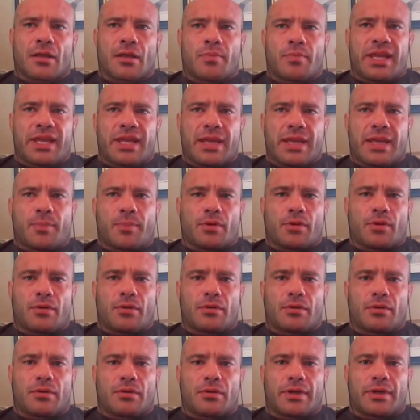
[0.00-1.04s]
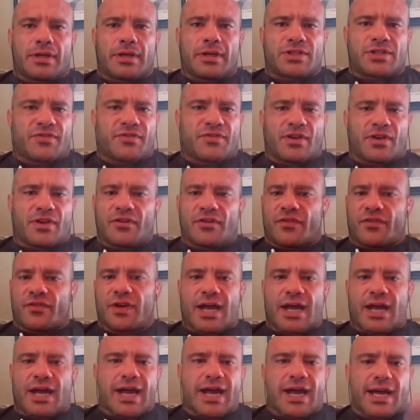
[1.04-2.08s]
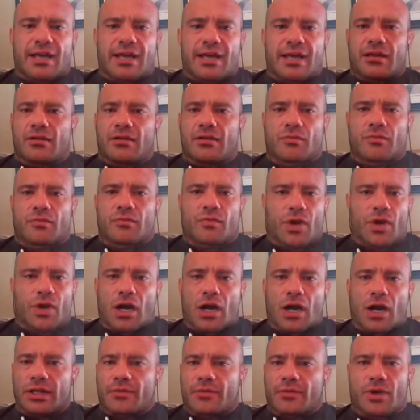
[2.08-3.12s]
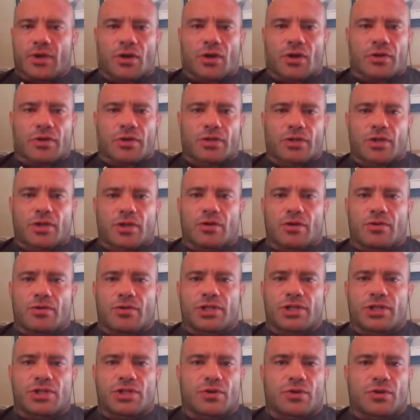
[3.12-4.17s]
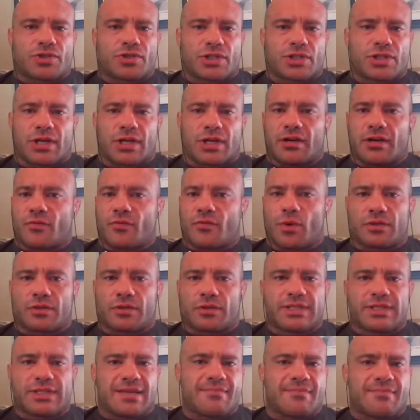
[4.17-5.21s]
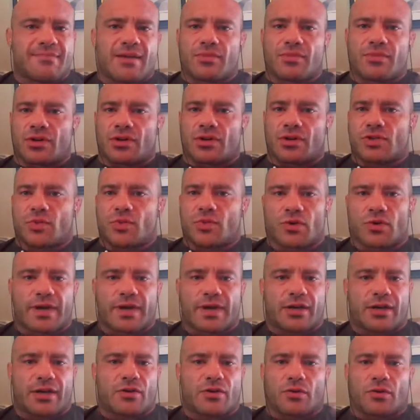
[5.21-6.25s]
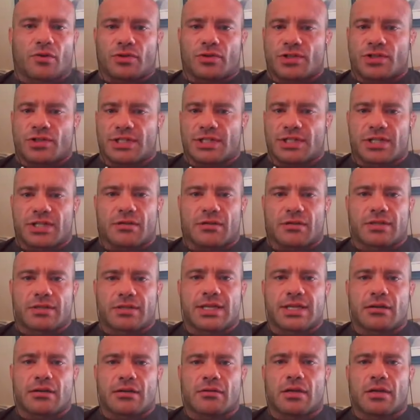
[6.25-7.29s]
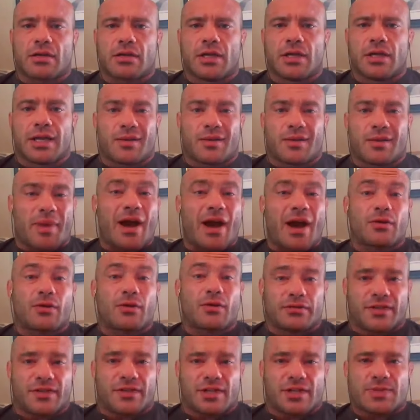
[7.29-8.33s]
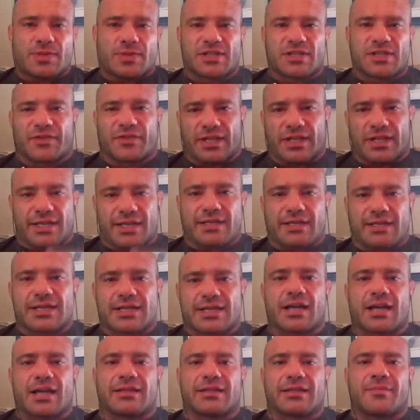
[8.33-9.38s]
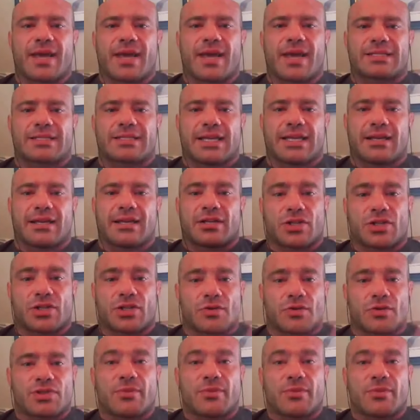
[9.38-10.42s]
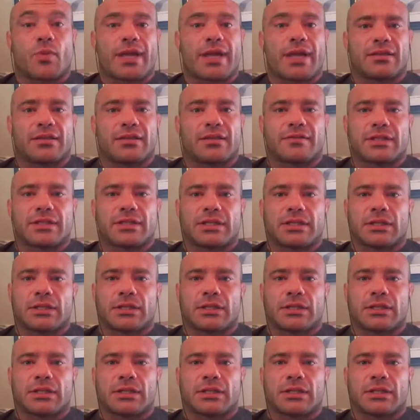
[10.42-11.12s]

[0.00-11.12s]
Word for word: people is a very very high highly regarded coach he's coached a ton of world team members world record holders et cetera et cetera in powerlifting specifically and mm-hmm. his colleague Max Aita has coached them in weightlifting